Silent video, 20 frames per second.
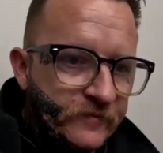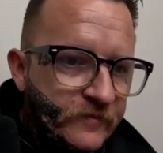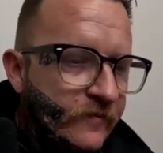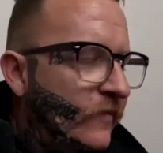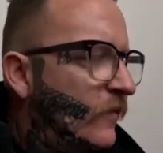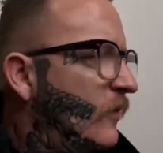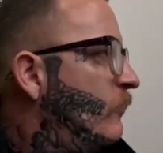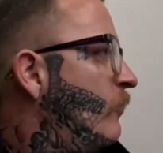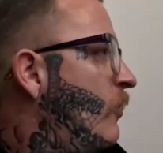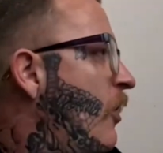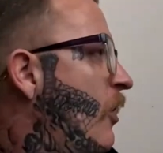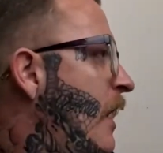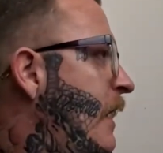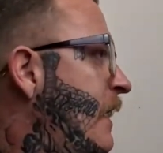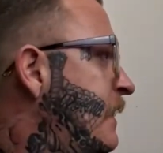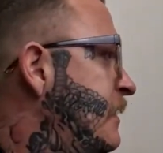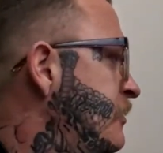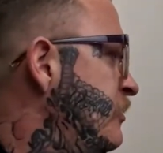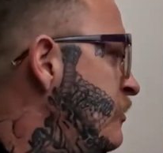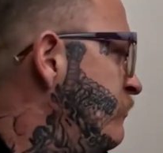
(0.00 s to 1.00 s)
Ryder,
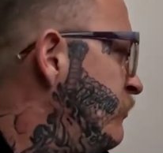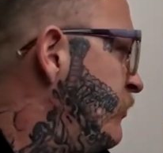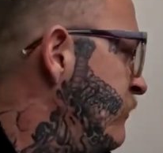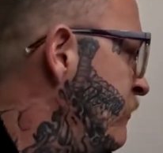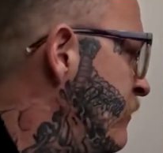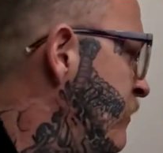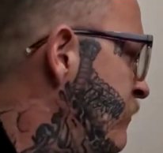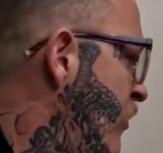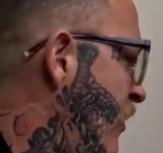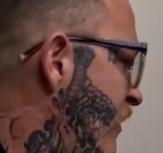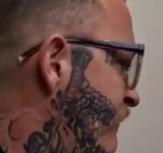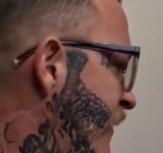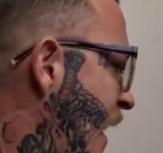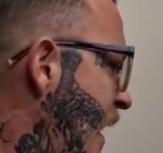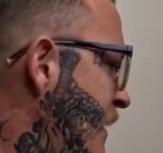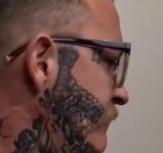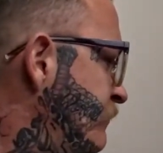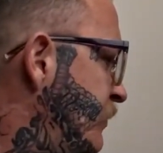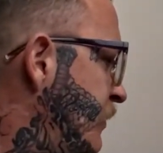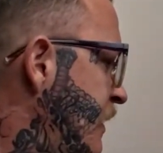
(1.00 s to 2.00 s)
can you bring me my
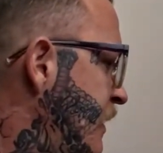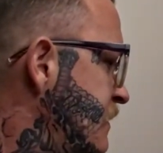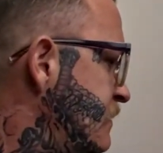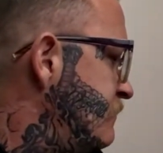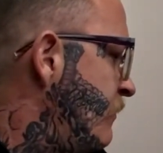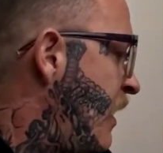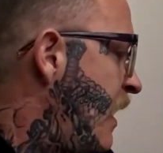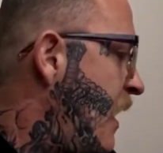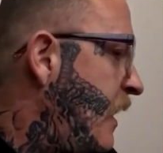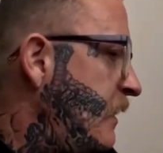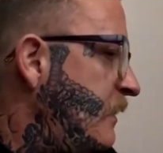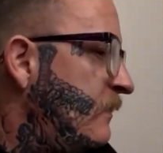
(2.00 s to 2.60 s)
vape, please, mate?